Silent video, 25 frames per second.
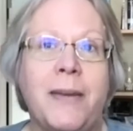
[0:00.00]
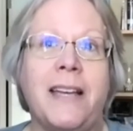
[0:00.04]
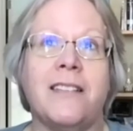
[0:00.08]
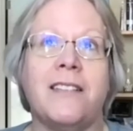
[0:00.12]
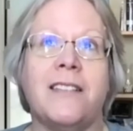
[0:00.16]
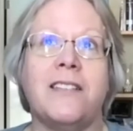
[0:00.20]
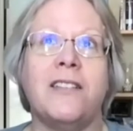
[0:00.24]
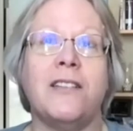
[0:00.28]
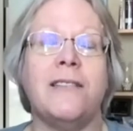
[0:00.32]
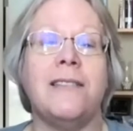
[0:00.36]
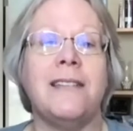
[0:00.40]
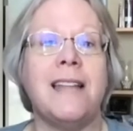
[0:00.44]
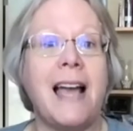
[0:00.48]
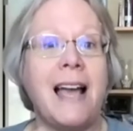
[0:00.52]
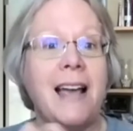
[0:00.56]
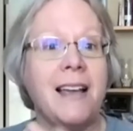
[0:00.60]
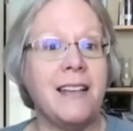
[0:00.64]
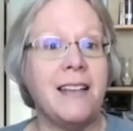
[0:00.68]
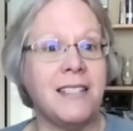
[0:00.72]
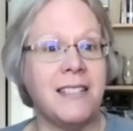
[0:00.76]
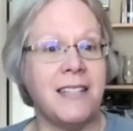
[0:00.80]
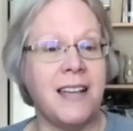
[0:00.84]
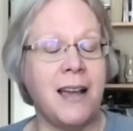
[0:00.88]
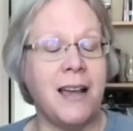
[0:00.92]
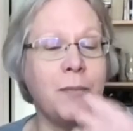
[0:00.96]
So
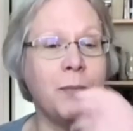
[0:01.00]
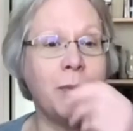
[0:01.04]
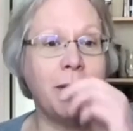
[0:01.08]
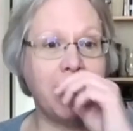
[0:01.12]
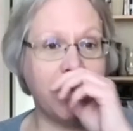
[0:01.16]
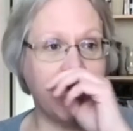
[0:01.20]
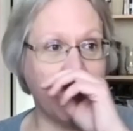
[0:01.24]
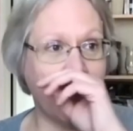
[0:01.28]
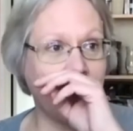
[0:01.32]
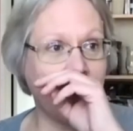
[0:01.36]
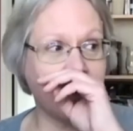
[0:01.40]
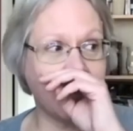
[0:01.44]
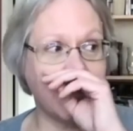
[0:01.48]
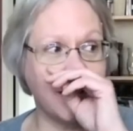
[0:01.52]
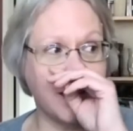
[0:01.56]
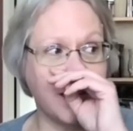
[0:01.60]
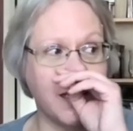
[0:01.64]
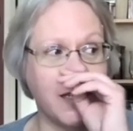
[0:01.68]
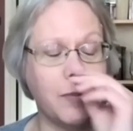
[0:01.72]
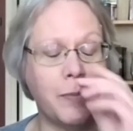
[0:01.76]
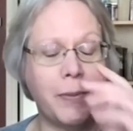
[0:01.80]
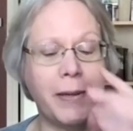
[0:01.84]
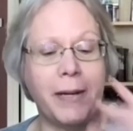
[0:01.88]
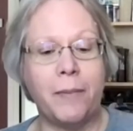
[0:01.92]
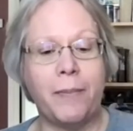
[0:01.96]
last time we talked a
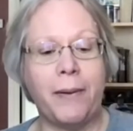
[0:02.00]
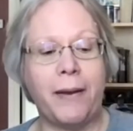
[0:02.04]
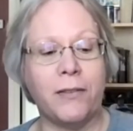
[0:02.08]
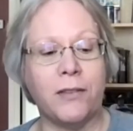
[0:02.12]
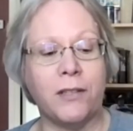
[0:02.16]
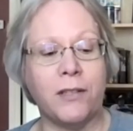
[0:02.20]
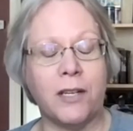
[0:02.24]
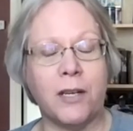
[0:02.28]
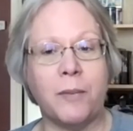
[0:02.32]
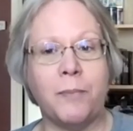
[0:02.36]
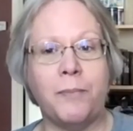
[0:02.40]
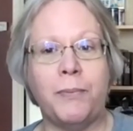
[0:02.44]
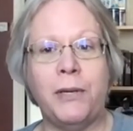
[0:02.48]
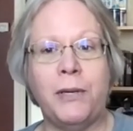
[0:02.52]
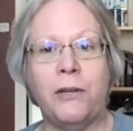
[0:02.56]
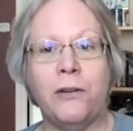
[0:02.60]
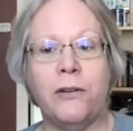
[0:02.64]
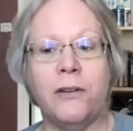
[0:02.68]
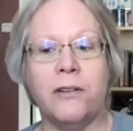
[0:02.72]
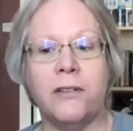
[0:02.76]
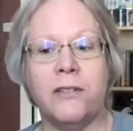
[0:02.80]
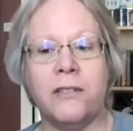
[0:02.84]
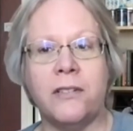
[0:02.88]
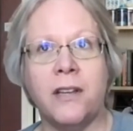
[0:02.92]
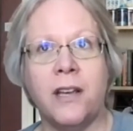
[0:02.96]
little bit about the
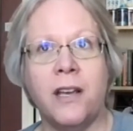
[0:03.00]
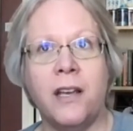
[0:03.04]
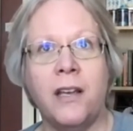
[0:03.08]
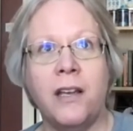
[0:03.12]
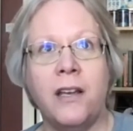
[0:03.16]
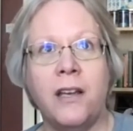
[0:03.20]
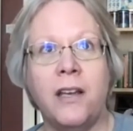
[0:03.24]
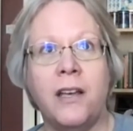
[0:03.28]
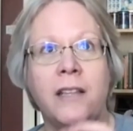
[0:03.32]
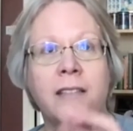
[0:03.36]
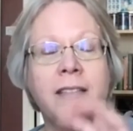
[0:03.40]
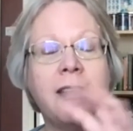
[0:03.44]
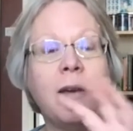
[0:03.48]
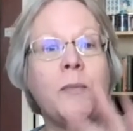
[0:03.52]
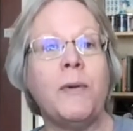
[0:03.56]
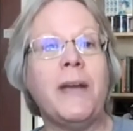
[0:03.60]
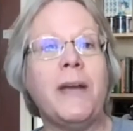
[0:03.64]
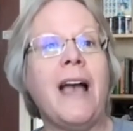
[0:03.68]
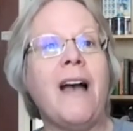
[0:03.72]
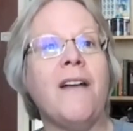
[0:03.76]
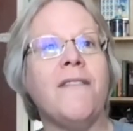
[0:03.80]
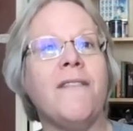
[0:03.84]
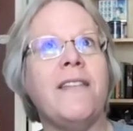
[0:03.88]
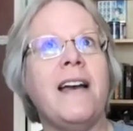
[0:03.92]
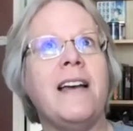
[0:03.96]
computers that we
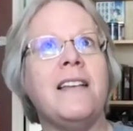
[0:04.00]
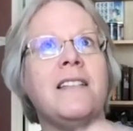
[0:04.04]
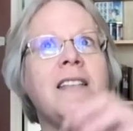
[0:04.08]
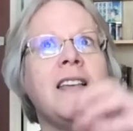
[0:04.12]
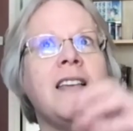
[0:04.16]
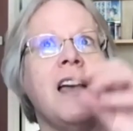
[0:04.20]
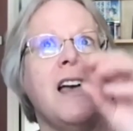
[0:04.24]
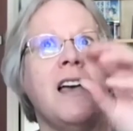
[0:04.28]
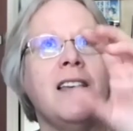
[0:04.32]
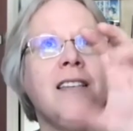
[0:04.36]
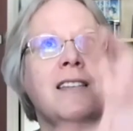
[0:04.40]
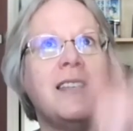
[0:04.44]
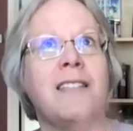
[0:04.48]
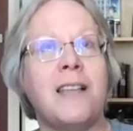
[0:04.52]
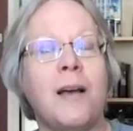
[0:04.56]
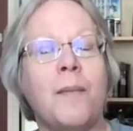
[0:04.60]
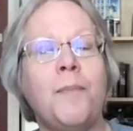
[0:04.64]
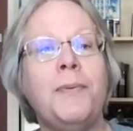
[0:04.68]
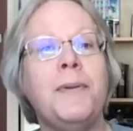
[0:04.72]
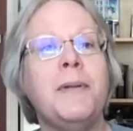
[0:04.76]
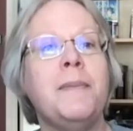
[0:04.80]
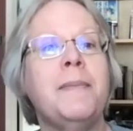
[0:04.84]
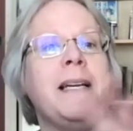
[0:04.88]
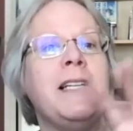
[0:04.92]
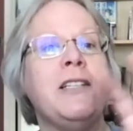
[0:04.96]
have as
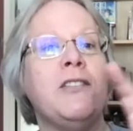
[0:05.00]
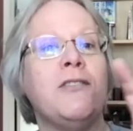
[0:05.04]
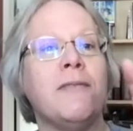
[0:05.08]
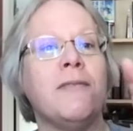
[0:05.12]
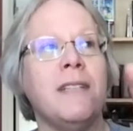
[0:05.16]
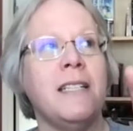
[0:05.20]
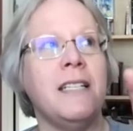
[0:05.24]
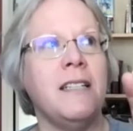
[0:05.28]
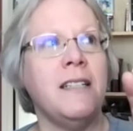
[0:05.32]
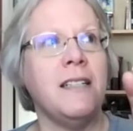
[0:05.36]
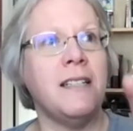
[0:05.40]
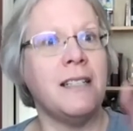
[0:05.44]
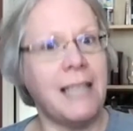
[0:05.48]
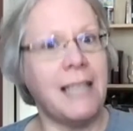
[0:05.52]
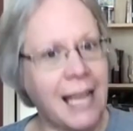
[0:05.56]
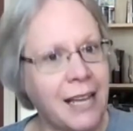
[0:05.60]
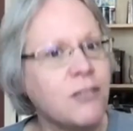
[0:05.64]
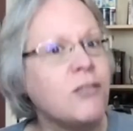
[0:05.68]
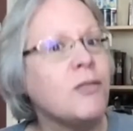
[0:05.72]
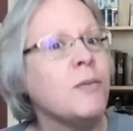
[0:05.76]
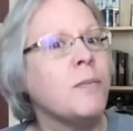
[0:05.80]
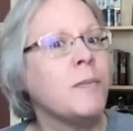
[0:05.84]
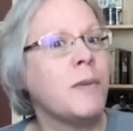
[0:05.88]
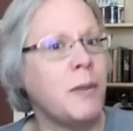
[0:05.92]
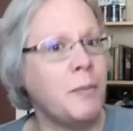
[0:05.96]
supplementary
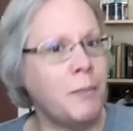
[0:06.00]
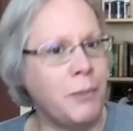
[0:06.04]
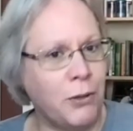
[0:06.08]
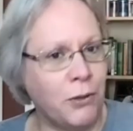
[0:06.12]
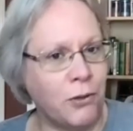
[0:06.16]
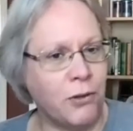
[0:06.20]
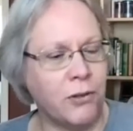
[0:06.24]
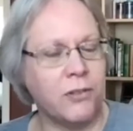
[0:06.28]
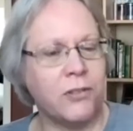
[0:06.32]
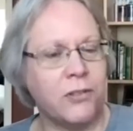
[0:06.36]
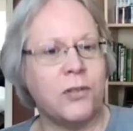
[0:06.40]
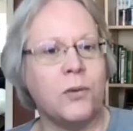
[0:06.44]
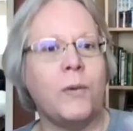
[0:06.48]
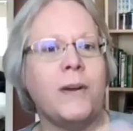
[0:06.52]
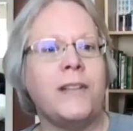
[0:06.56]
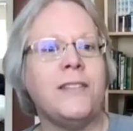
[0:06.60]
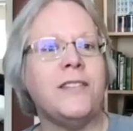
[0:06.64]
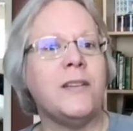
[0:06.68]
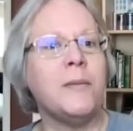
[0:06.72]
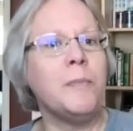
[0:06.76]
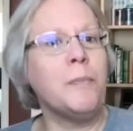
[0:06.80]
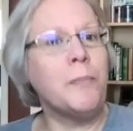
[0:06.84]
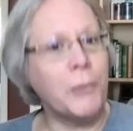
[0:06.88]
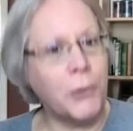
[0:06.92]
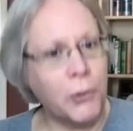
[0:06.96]
classroom computers, the
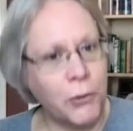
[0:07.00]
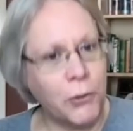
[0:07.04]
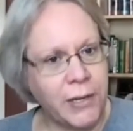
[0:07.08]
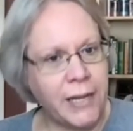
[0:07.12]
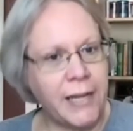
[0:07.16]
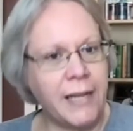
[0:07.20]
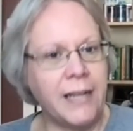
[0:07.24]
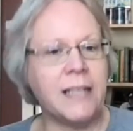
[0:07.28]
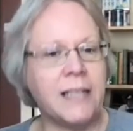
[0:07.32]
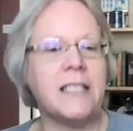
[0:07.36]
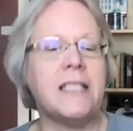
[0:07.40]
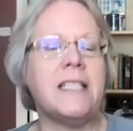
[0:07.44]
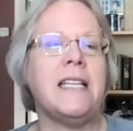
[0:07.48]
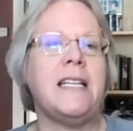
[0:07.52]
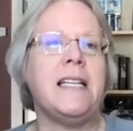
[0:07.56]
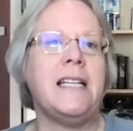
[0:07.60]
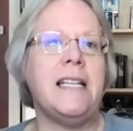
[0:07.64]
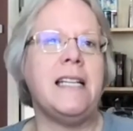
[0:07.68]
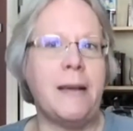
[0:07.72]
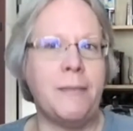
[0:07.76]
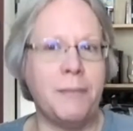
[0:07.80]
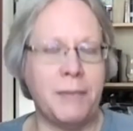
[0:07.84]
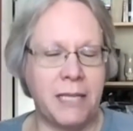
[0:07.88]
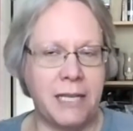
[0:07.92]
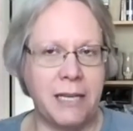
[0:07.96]
ones in Brunix and in
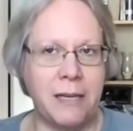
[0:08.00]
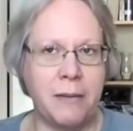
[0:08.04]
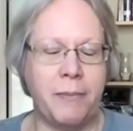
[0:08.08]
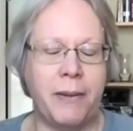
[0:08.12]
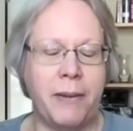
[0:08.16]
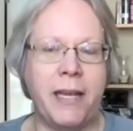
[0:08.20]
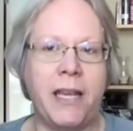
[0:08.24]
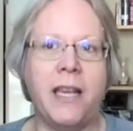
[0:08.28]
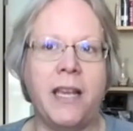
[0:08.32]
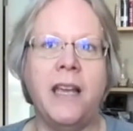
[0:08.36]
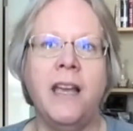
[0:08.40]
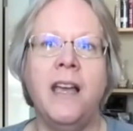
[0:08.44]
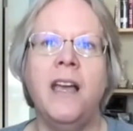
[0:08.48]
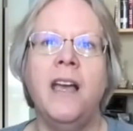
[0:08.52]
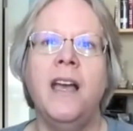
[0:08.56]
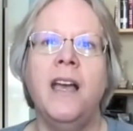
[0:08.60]
MCB.